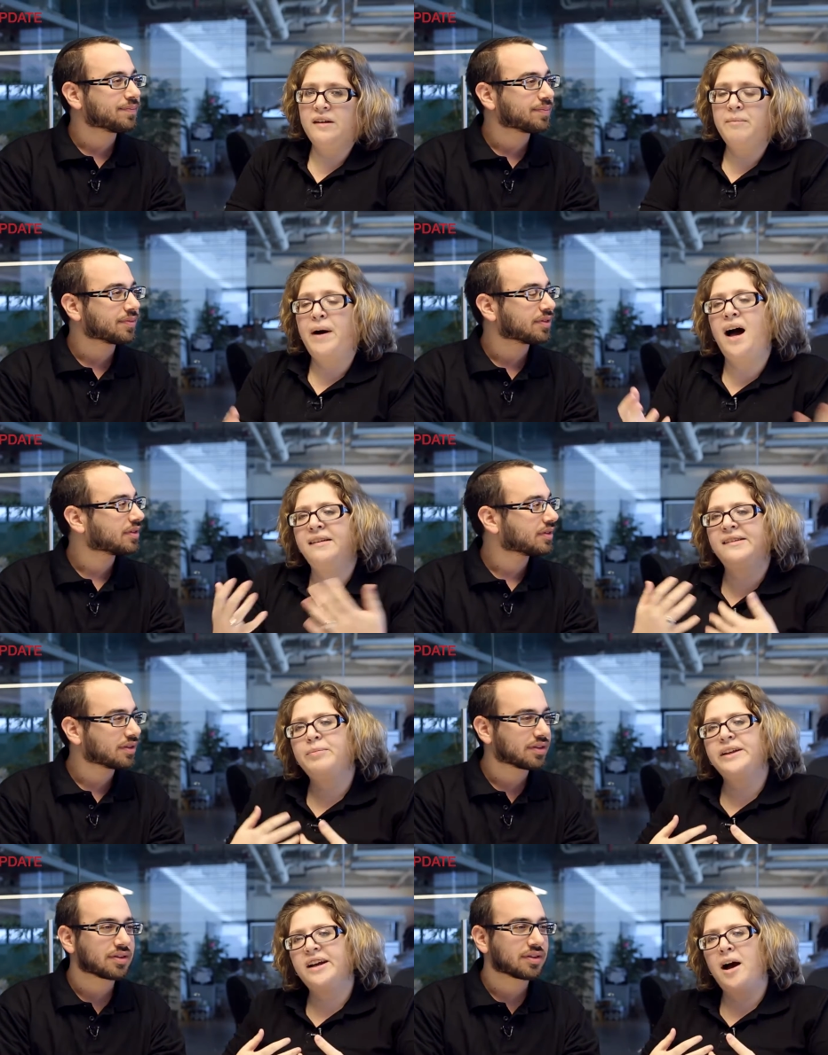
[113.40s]
Speaker 1: to
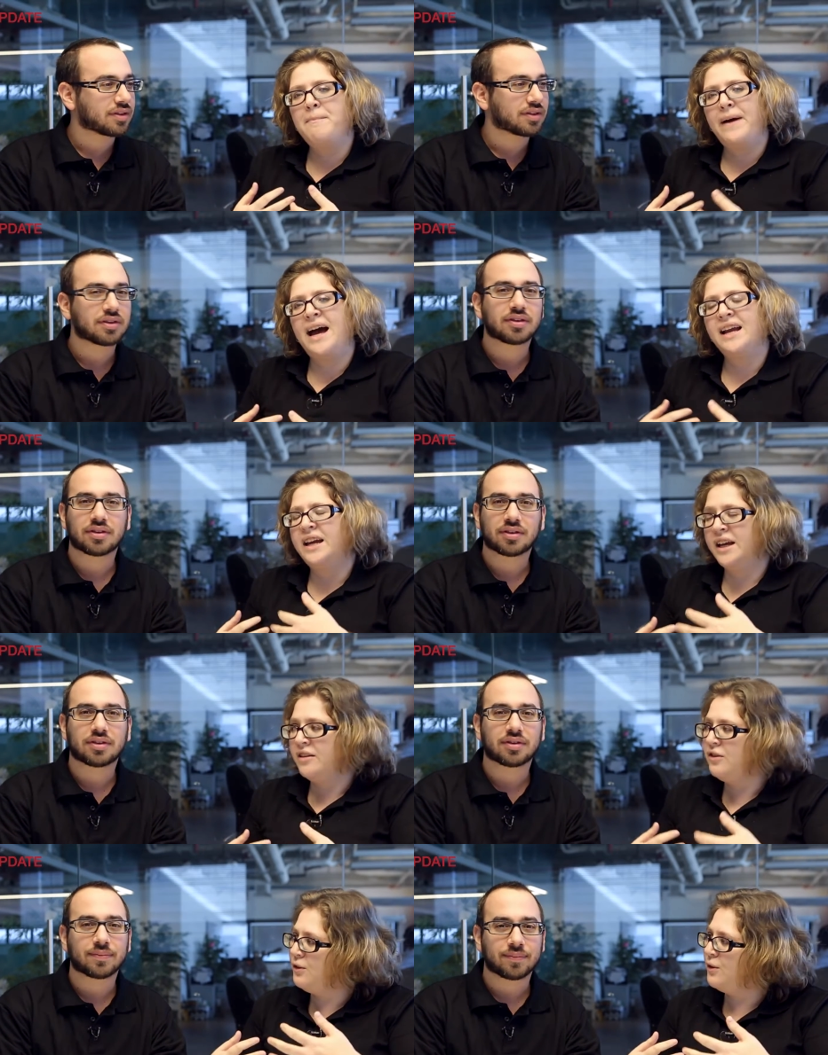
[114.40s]
possibly come back
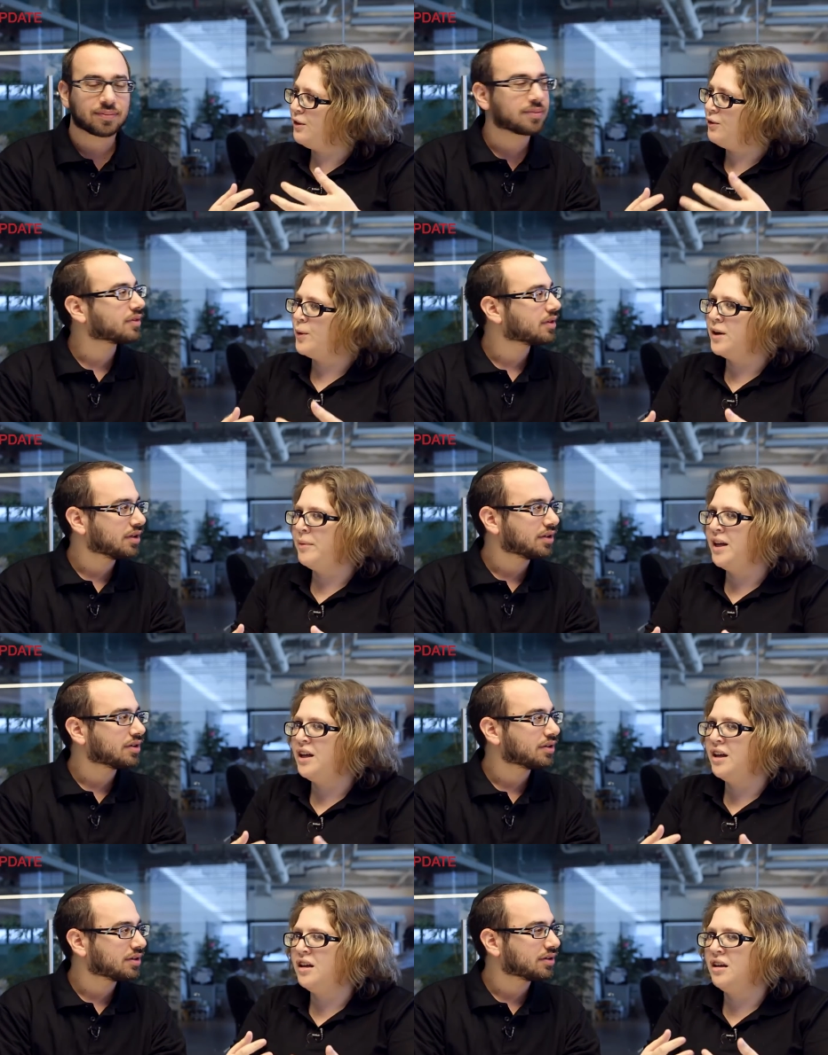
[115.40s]
into the
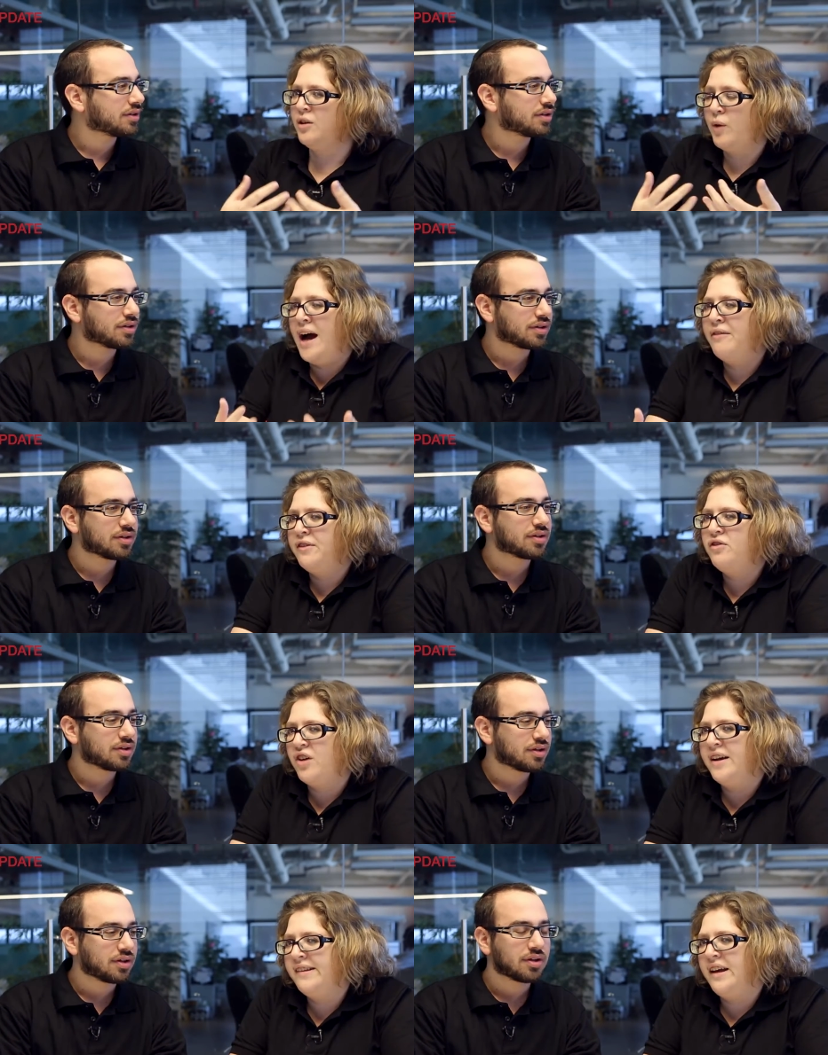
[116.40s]
tournament, you have to
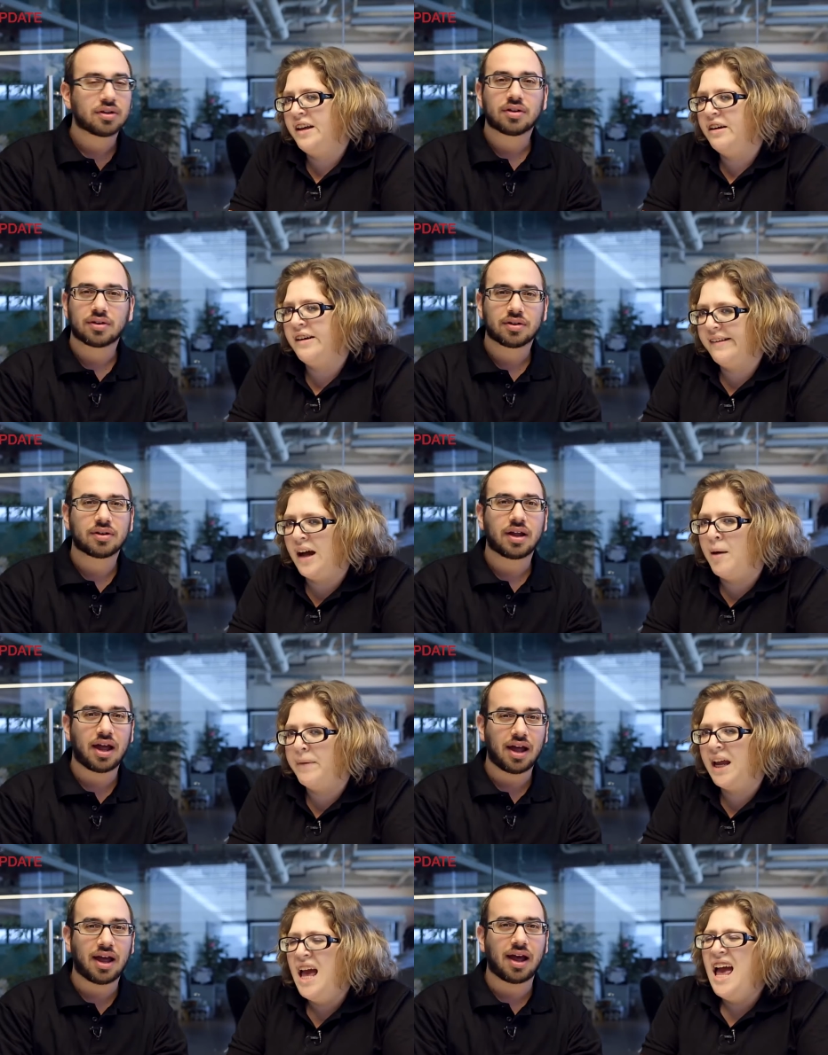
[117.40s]
dress like you're a
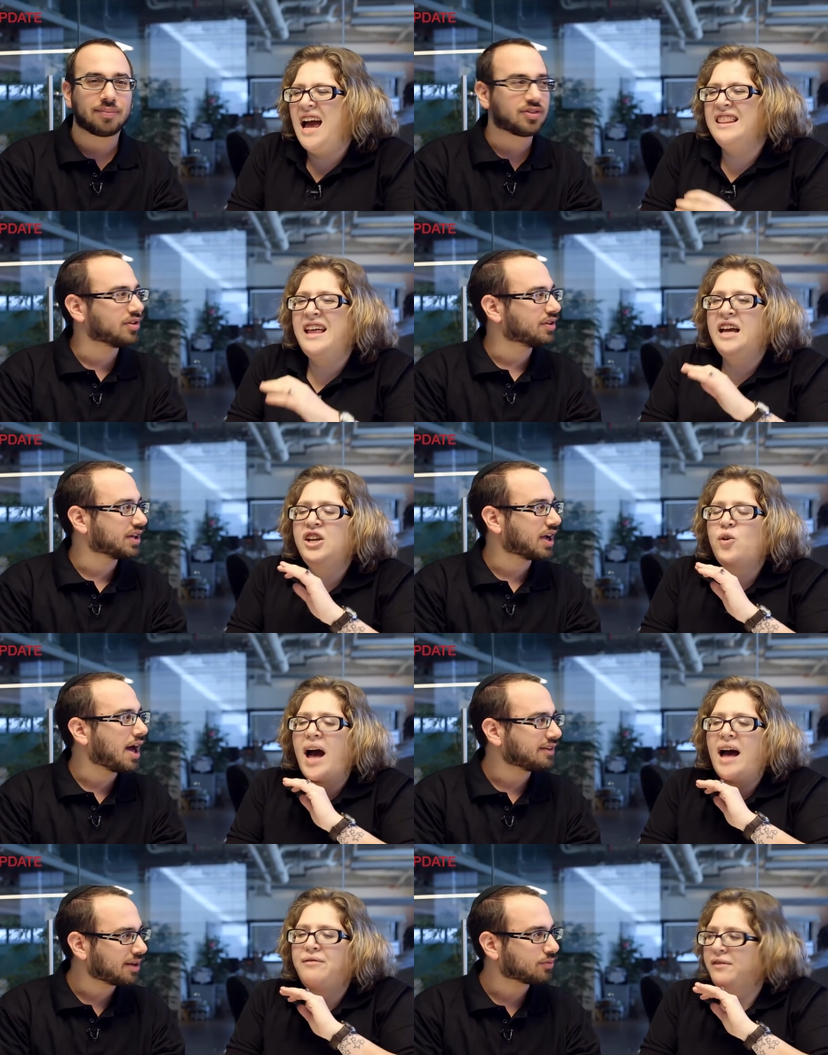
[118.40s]
zombie.
Speaker 2: Absolutely. And then the
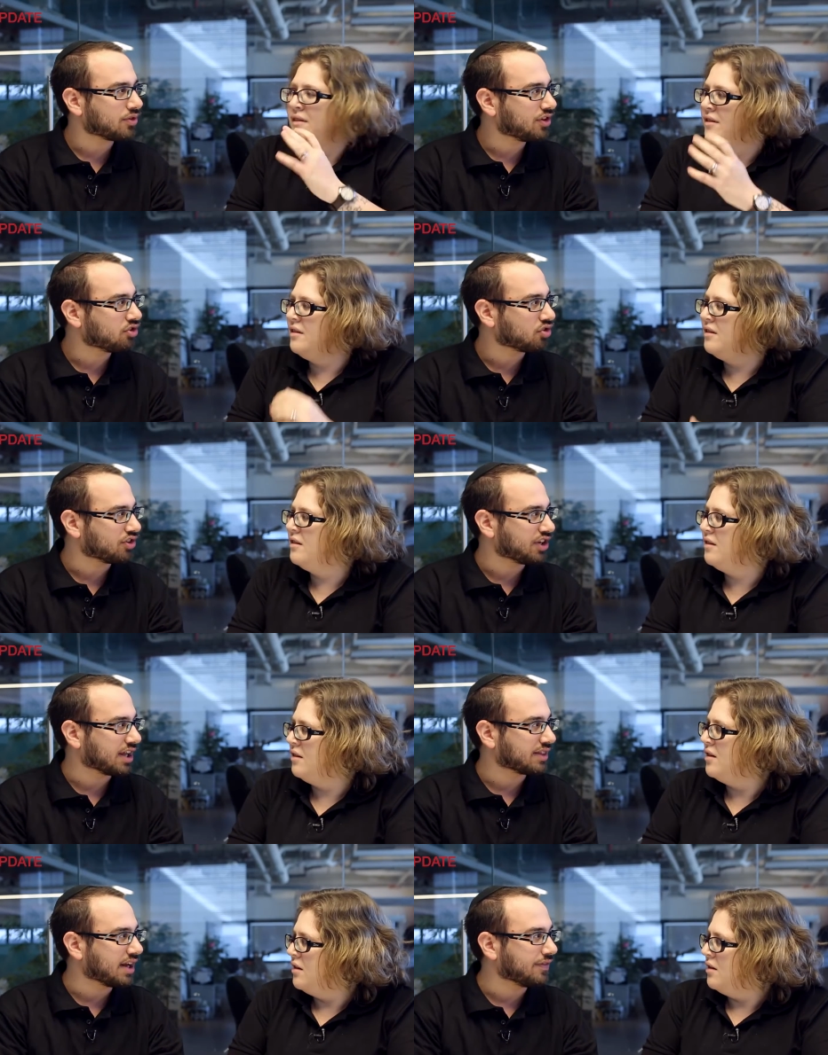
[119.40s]
concept was
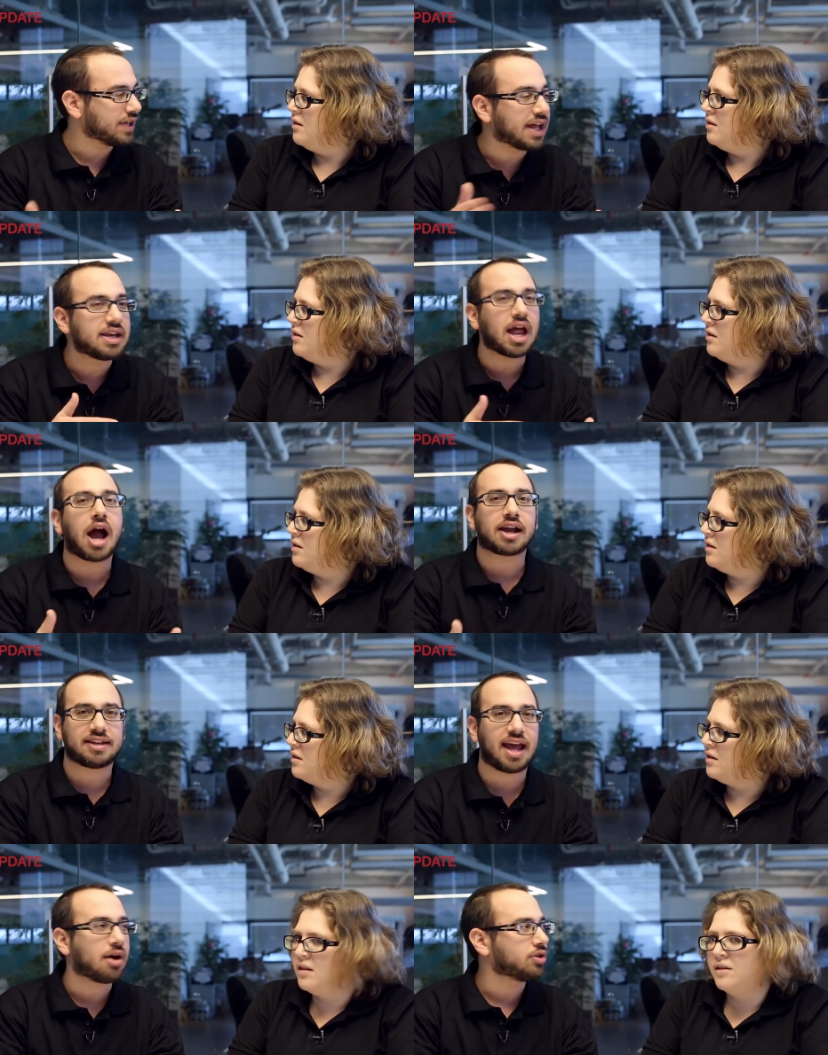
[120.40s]
interesting, that if you get
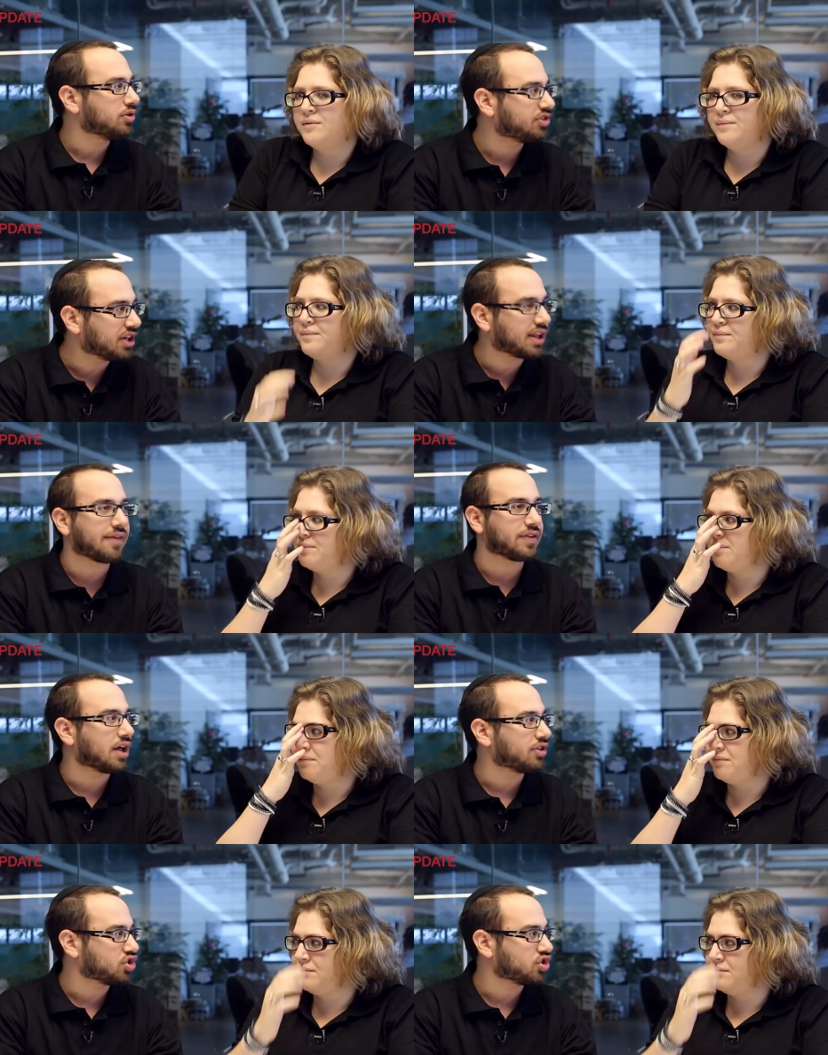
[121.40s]
knocked out, you still have another